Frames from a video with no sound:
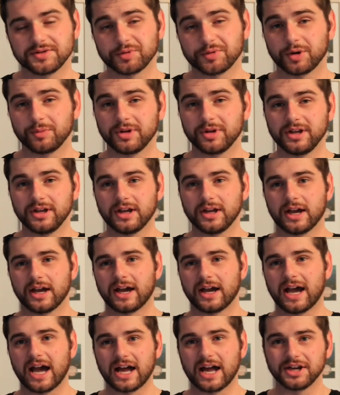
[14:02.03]
is probably
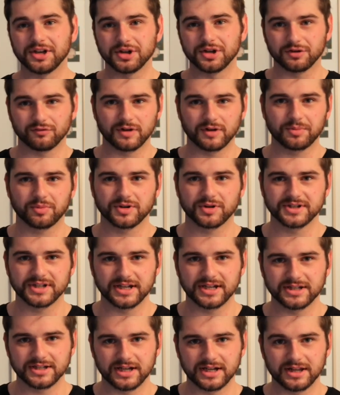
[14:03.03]

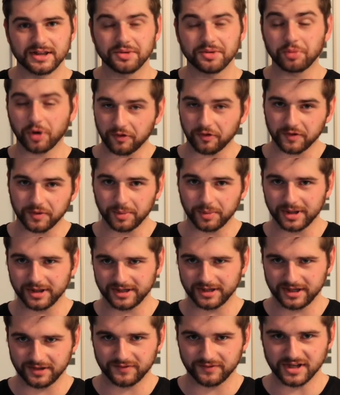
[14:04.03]
underrepresenting the
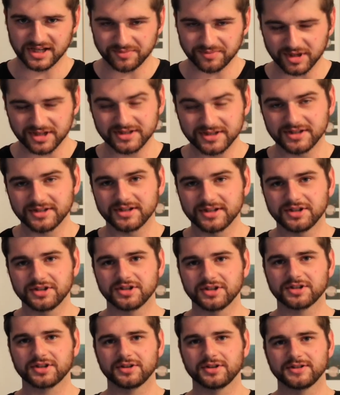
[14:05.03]
profitability of these businesses,
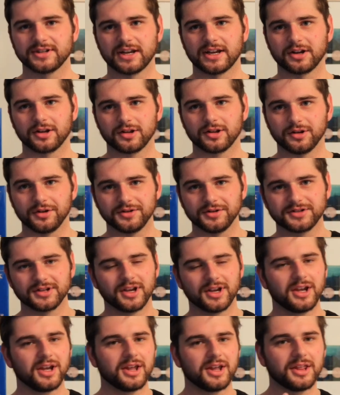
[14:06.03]
just because that includes
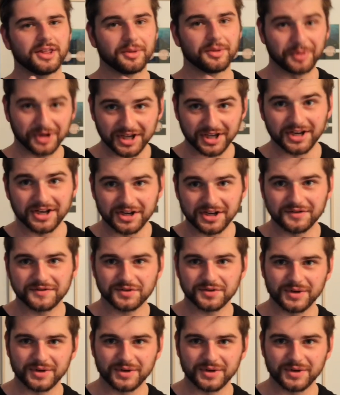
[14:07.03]
the beginning of